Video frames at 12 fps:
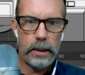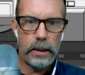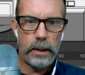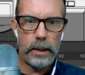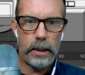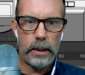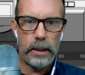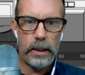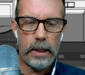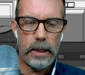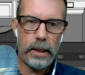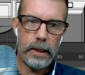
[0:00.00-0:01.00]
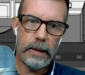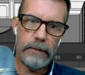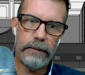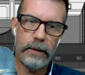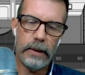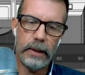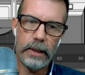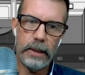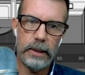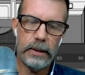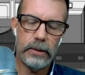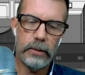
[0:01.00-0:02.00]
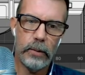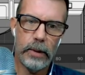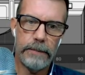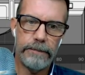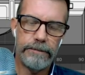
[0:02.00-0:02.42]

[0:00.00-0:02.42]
And then I feel like I need to